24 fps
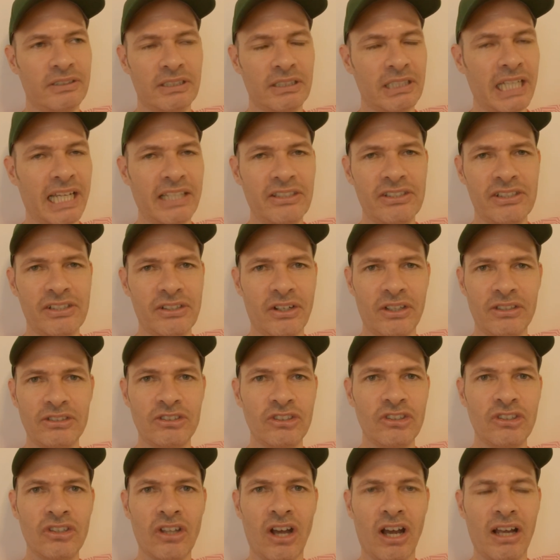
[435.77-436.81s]
HDR is
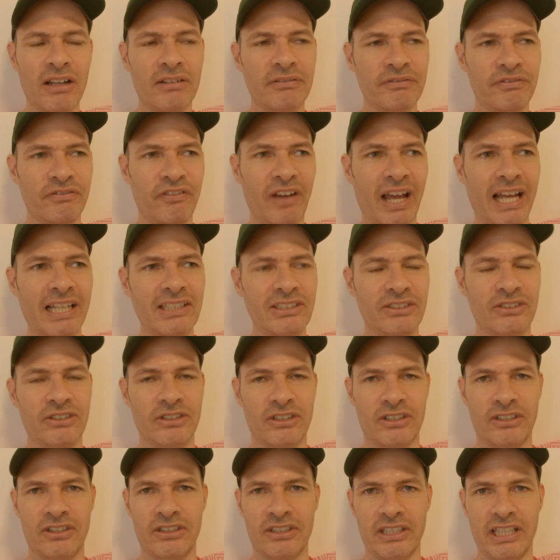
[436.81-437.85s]
not
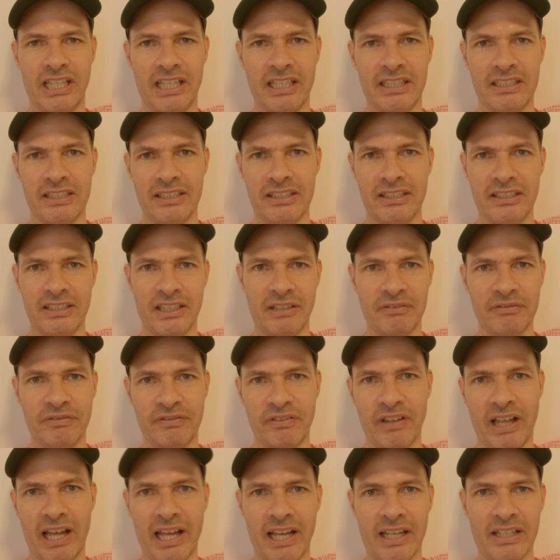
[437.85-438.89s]
faster than
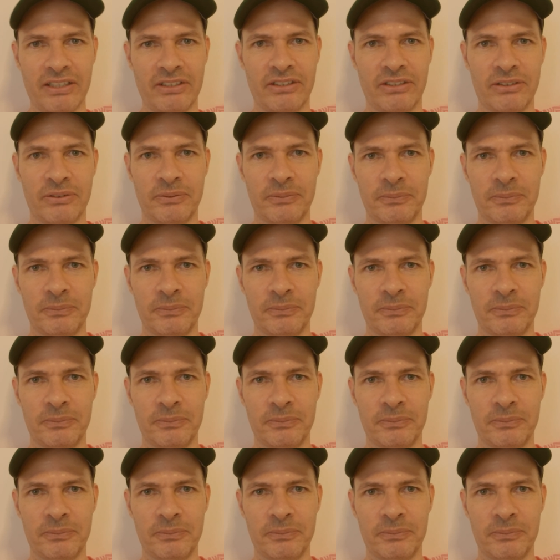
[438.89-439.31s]
flash.